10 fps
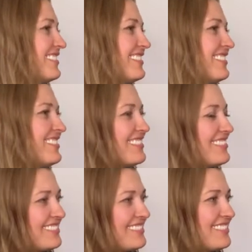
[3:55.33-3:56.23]

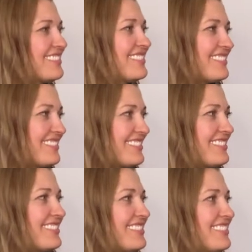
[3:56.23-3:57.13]

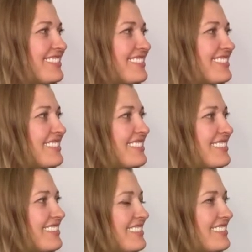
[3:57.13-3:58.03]

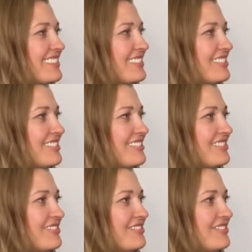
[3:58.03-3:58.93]

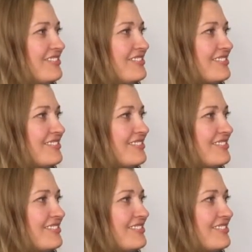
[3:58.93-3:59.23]
(not speaking)